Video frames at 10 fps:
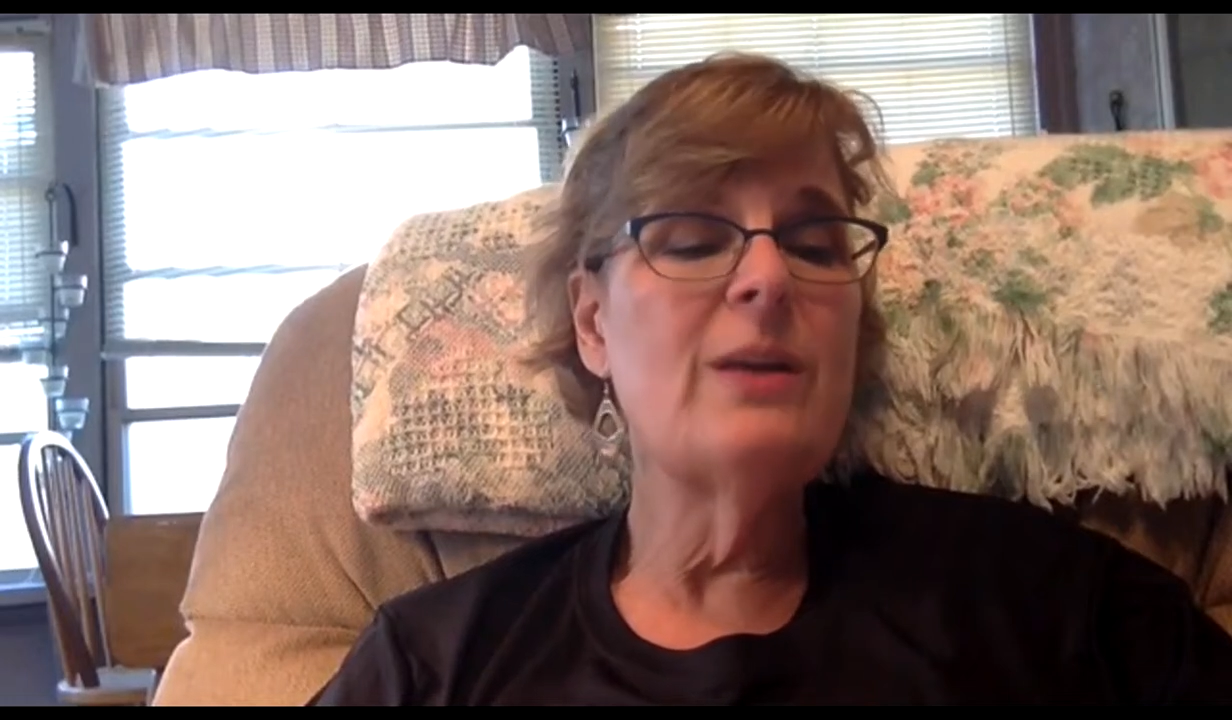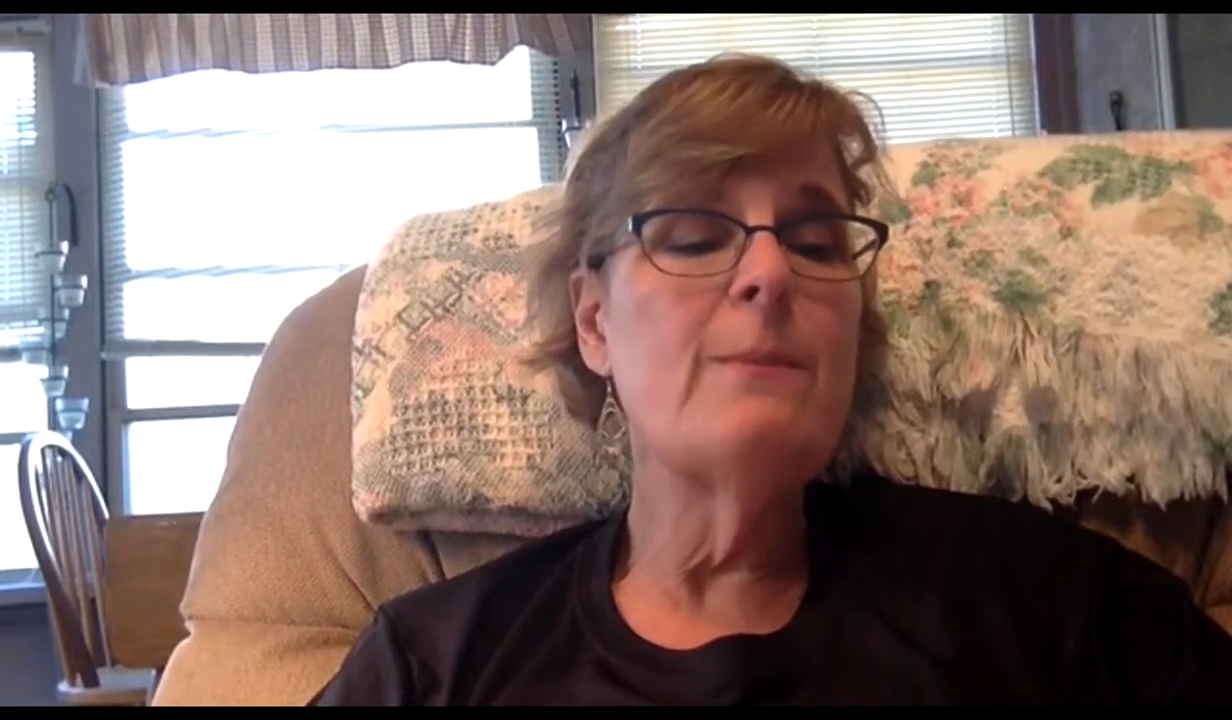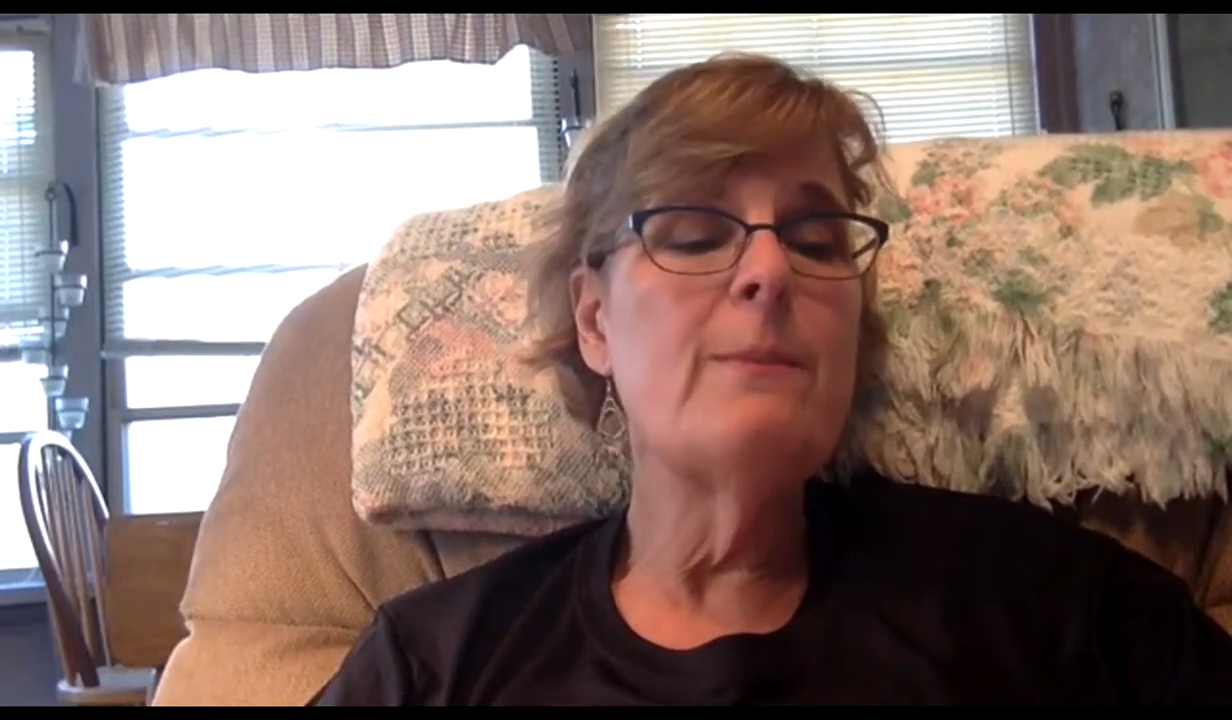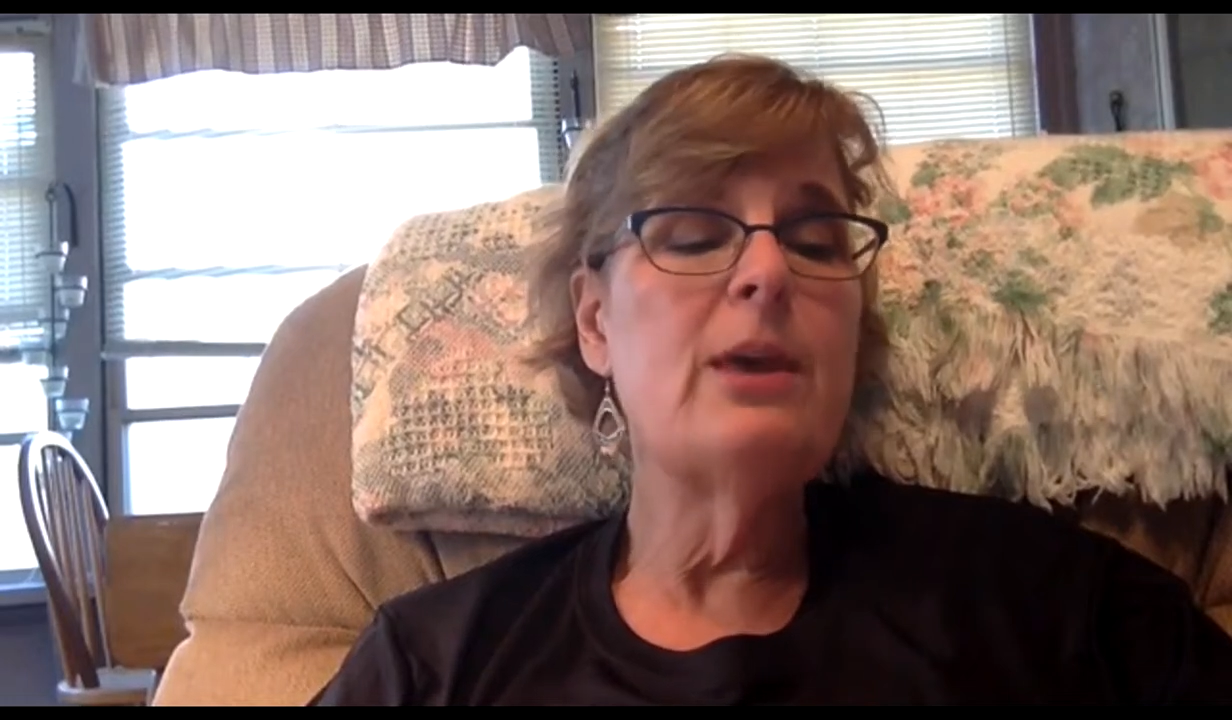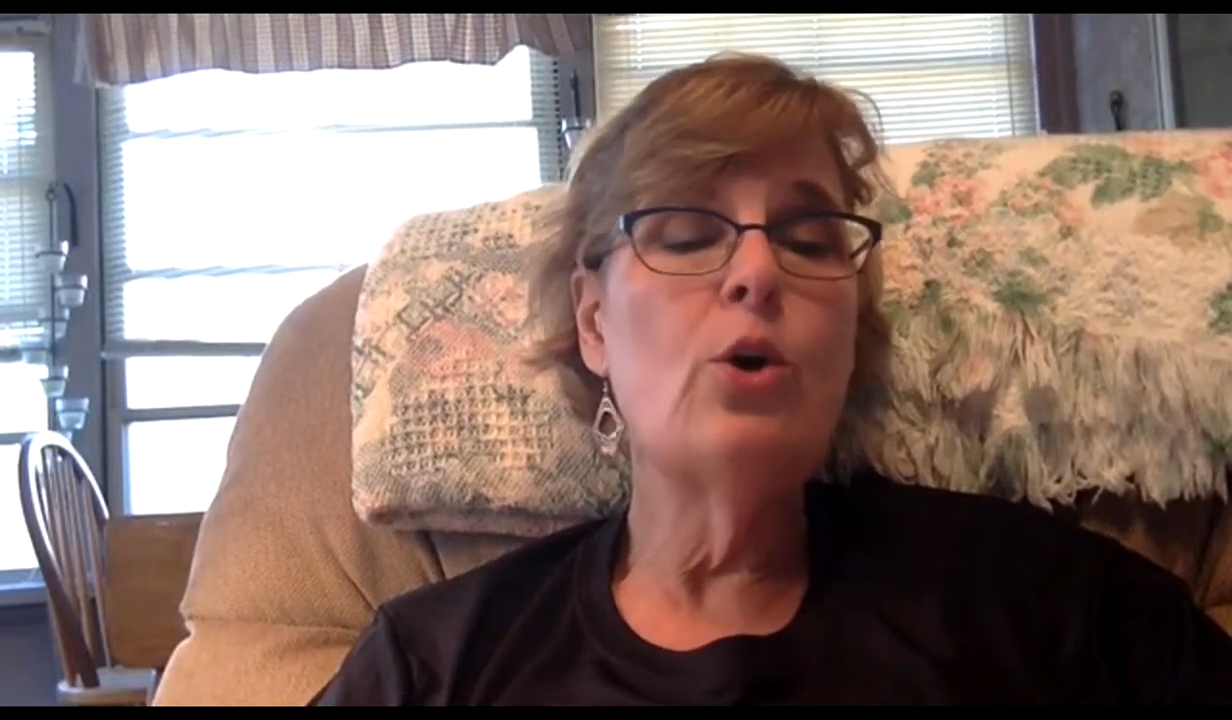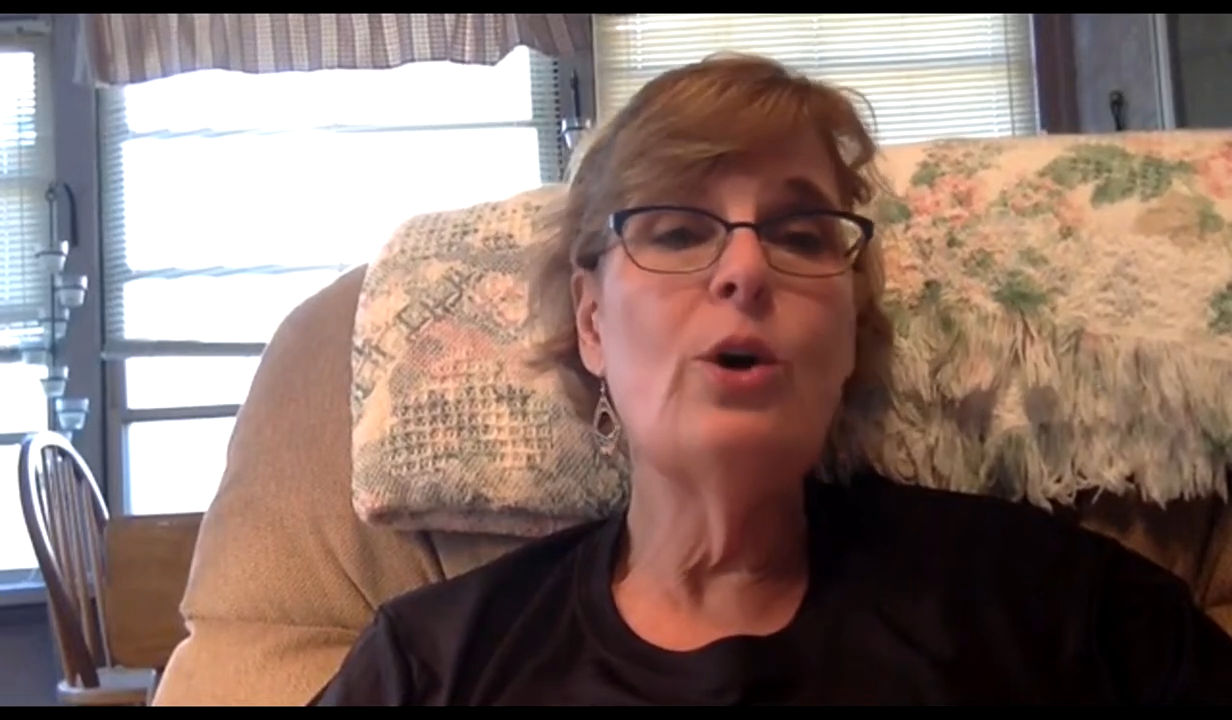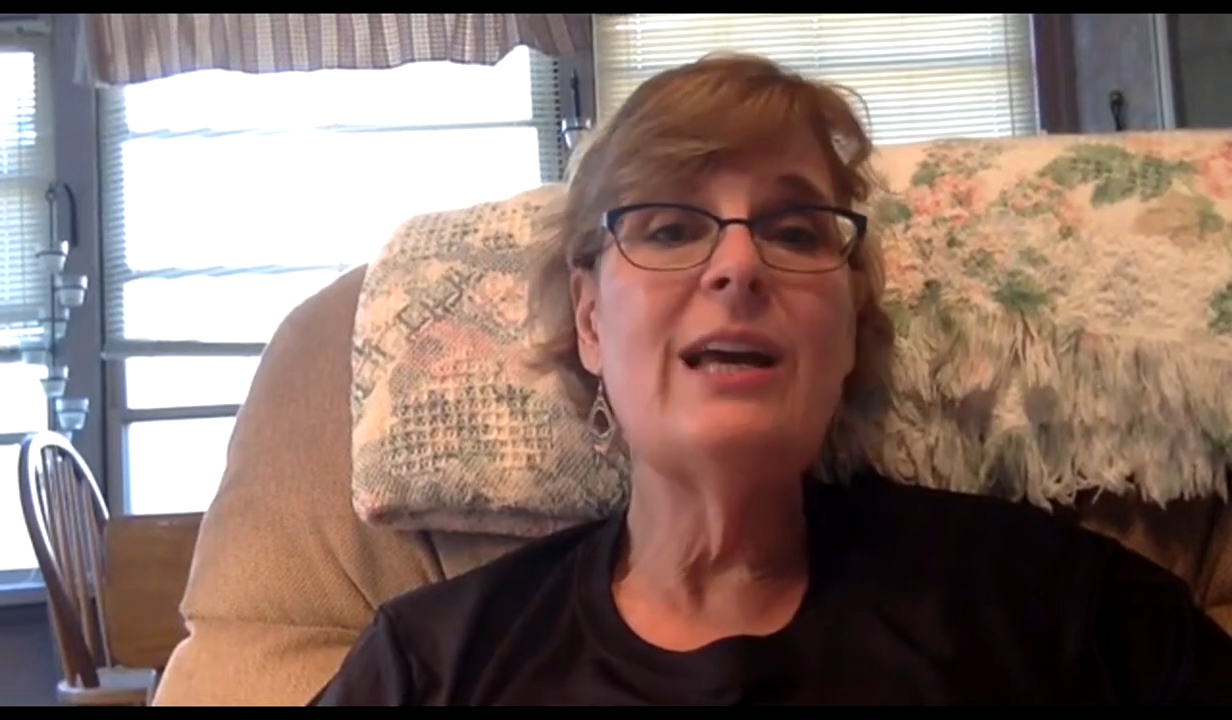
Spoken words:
a meal